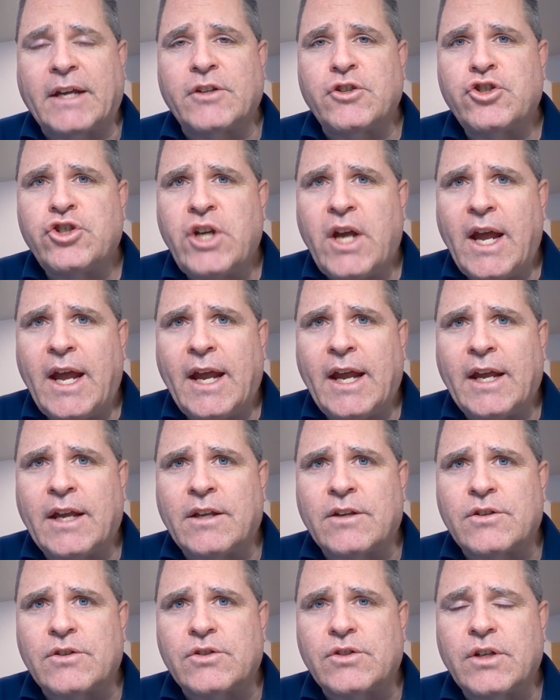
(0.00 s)
a
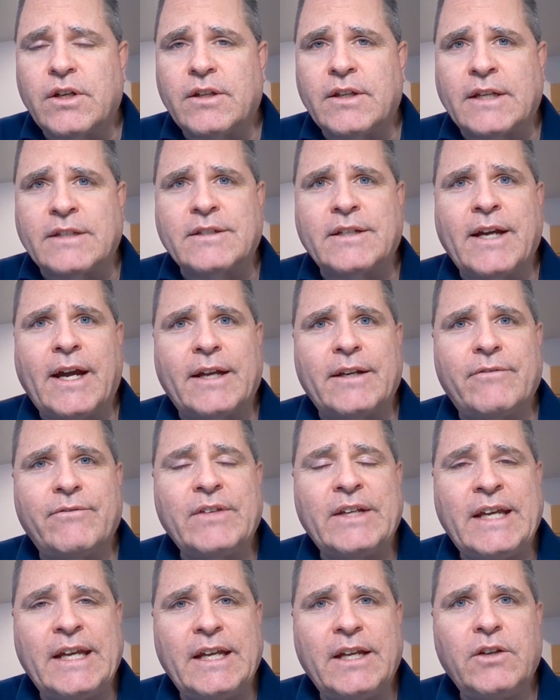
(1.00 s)
change that's kind
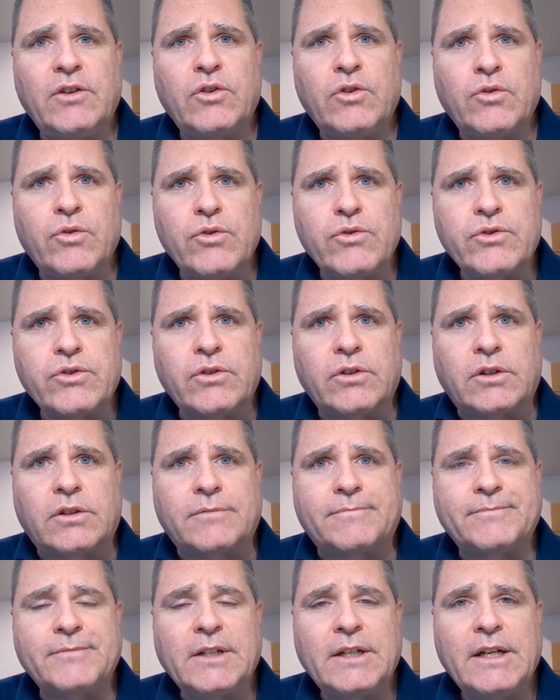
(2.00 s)
of key and crucial